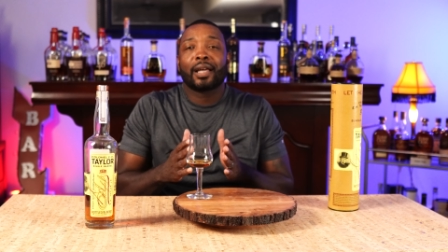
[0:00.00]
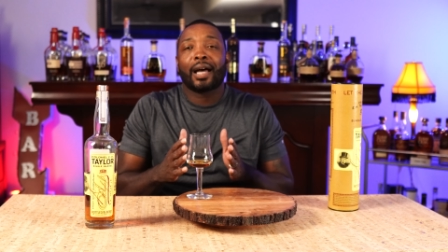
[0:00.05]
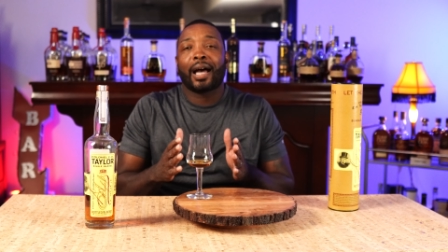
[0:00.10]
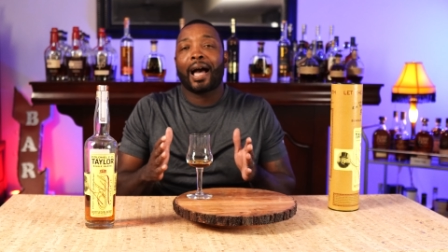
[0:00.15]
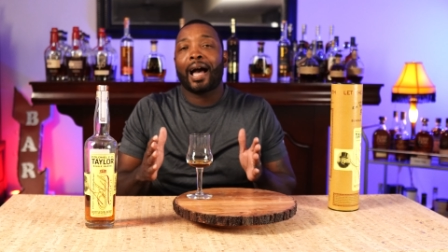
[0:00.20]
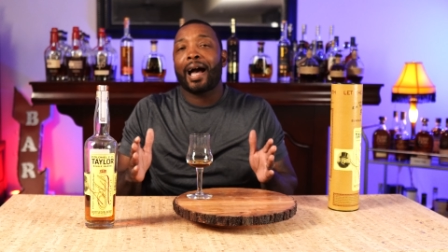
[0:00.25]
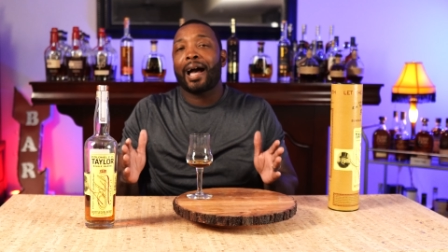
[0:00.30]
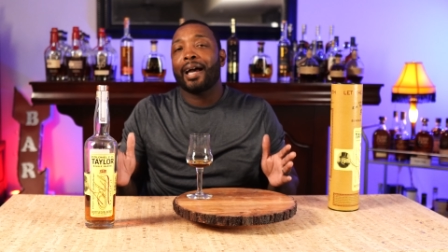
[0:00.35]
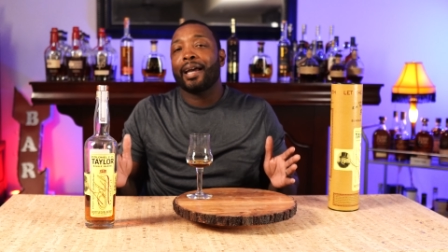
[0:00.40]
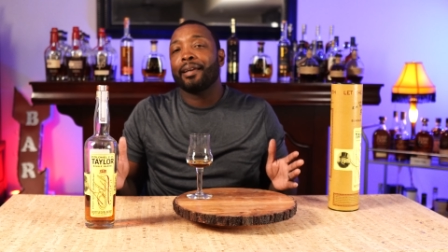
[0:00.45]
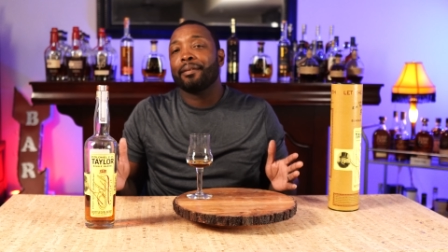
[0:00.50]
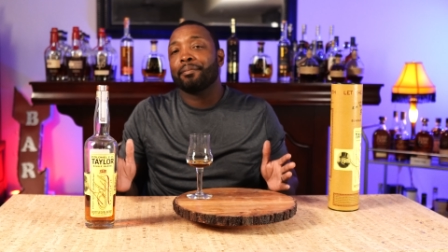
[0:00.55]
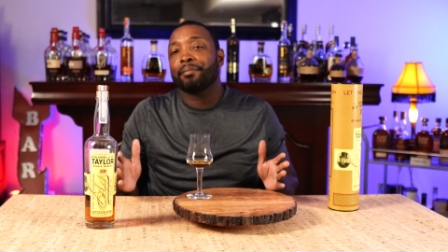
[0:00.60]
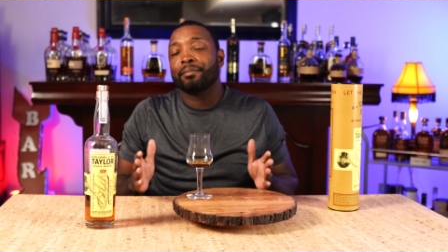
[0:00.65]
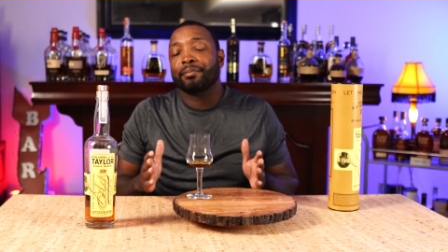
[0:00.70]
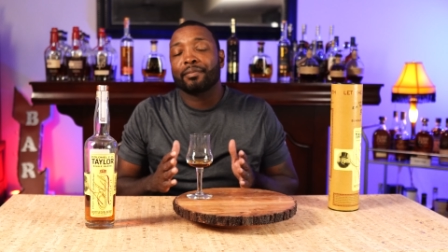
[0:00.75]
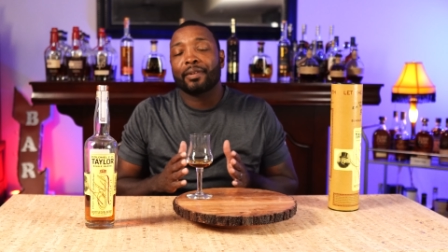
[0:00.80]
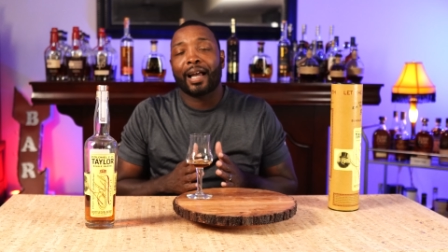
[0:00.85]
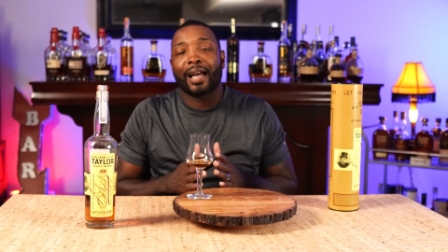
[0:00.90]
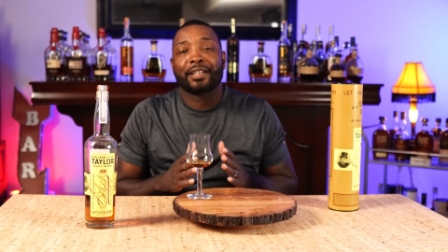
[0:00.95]
I
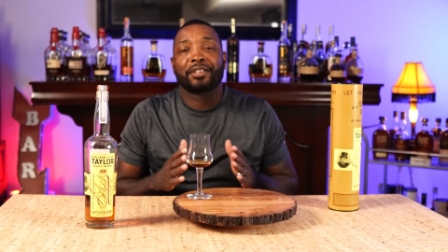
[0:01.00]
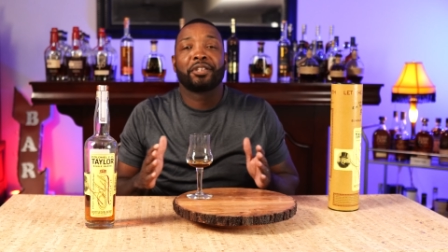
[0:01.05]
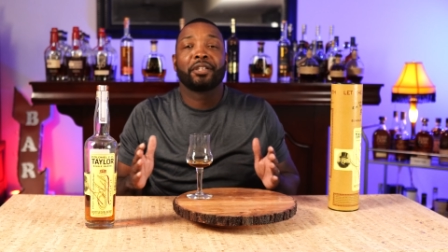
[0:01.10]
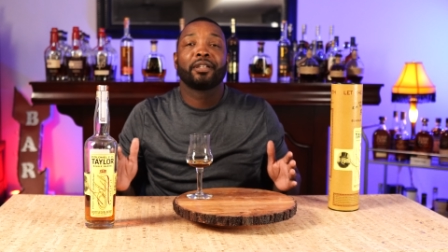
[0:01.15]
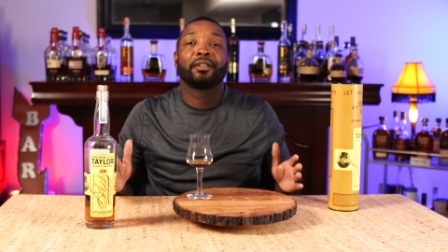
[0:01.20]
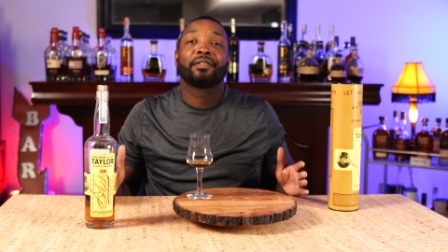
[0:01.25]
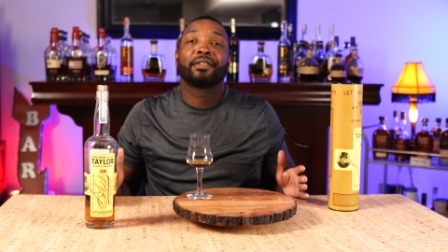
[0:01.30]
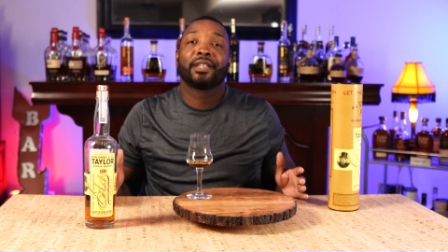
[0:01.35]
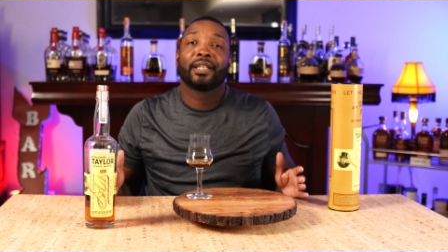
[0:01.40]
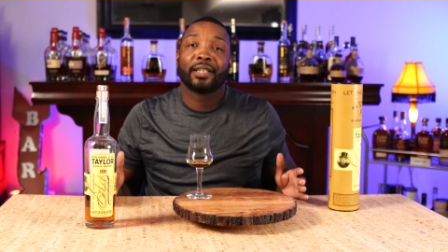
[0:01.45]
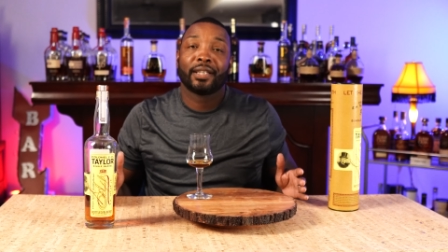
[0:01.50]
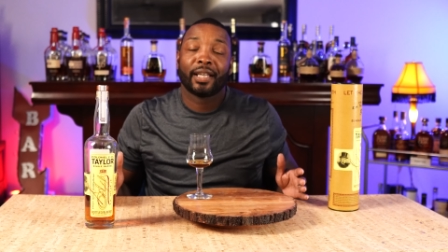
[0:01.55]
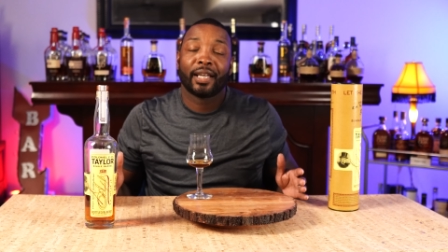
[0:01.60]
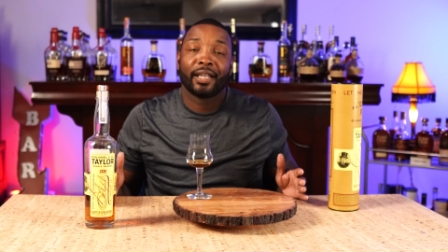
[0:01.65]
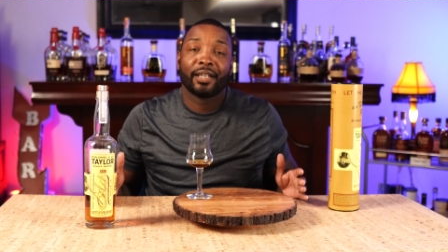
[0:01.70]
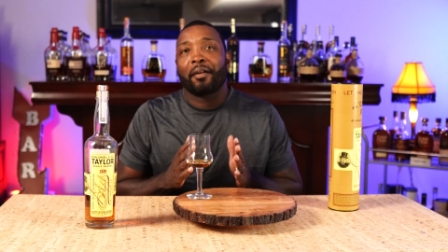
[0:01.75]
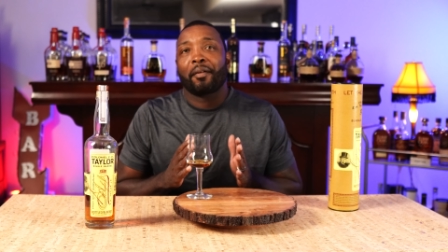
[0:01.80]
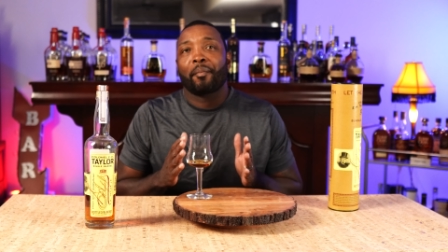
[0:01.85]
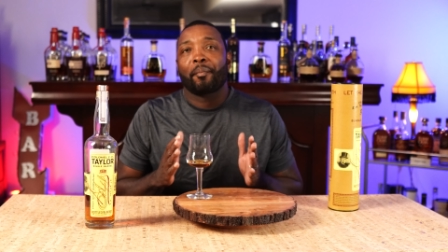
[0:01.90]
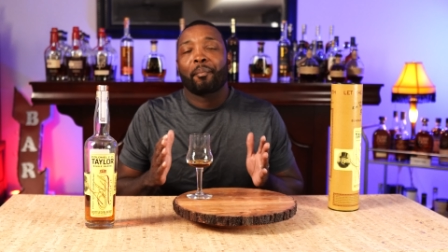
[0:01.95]
I shouldn't have said
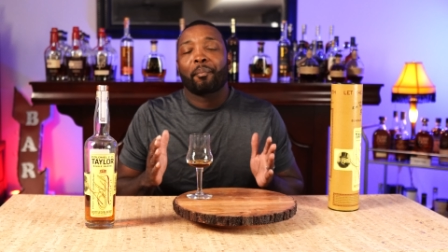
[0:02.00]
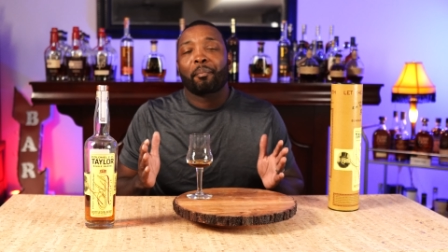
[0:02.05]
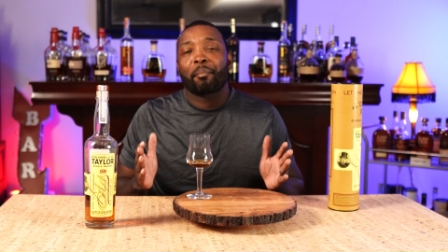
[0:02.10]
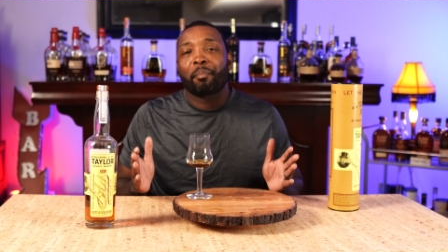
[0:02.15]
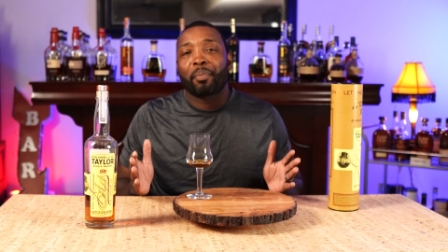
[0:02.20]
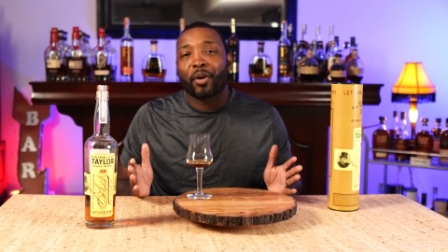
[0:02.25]
that.